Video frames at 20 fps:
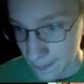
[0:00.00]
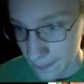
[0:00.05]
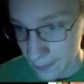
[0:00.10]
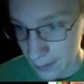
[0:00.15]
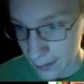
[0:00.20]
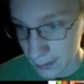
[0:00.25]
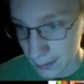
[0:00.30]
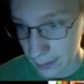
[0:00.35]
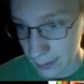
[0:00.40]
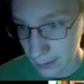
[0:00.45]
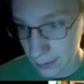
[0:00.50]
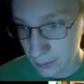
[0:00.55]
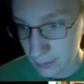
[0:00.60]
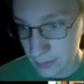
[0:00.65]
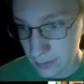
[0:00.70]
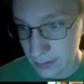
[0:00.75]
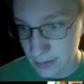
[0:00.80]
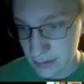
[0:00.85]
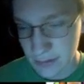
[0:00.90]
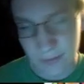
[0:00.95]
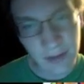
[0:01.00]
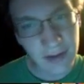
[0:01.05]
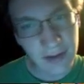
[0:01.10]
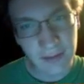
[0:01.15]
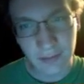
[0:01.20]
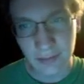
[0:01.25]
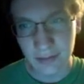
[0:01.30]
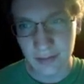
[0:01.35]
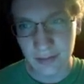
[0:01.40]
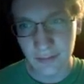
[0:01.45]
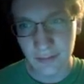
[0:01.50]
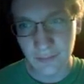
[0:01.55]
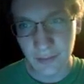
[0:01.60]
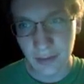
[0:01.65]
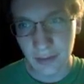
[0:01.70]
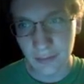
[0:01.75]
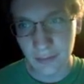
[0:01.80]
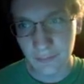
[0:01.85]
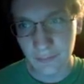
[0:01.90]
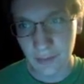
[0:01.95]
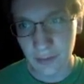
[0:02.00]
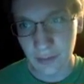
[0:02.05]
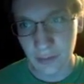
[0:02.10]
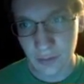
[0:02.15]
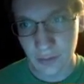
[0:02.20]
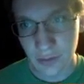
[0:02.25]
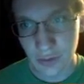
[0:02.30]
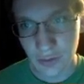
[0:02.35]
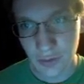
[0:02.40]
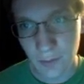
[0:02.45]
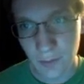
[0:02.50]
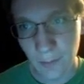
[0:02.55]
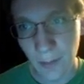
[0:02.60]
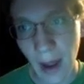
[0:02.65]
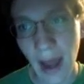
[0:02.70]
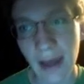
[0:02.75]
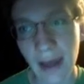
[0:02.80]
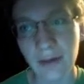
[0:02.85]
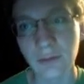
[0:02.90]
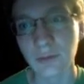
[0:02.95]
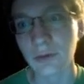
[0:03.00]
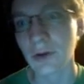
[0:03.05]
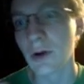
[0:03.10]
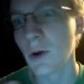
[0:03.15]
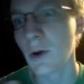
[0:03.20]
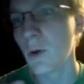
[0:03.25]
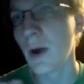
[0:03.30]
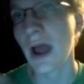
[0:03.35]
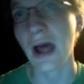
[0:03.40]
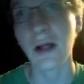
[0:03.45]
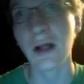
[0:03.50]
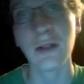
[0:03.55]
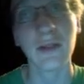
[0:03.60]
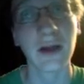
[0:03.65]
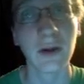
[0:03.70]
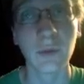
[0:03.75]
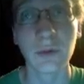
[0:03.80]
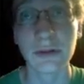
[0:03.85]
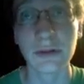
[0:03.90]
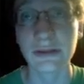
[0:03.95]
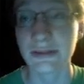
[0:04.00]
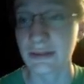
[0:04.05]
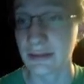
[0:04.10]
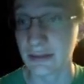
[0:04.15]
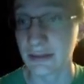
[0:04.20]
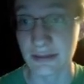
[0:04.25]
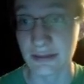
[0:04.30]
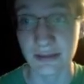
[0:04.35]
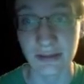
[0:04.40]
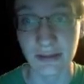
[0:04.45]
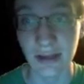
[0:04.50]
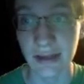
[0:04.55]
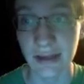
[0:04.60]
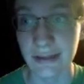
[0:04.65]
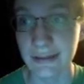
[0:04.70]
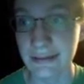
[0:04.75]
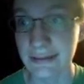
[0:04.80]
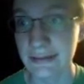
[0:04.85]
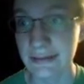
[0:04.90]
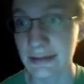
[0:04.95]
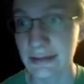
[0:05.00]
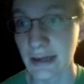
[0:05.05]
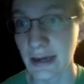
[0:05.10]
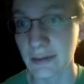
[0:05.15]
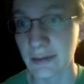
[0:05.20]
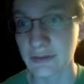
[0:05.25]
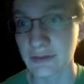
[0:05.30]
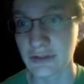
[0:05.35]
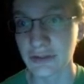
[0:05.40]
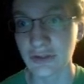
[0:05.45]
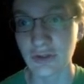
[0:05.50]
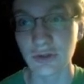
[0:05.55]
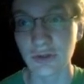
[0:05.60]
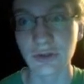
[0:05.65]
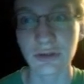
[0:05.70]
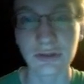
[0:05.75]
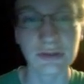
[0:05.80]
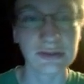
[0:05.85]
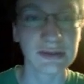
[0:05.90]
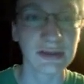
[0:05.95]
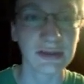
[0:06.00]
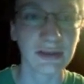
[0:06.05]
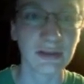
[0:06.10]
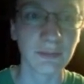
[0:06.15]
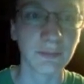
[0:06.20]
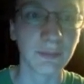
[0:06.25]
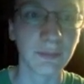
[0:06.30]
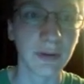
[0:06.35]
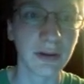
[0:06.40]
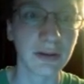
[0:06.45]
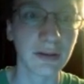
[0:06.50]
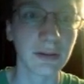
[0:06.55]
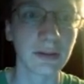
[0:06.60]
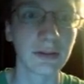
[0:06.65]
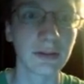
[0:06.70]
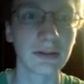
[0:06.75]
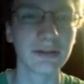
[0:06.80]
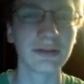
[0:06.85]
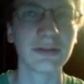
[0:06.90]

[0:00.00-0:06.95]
And you can save specifically for YouTube. I don't know how that works in the slightest. I'm sure you just hit the button,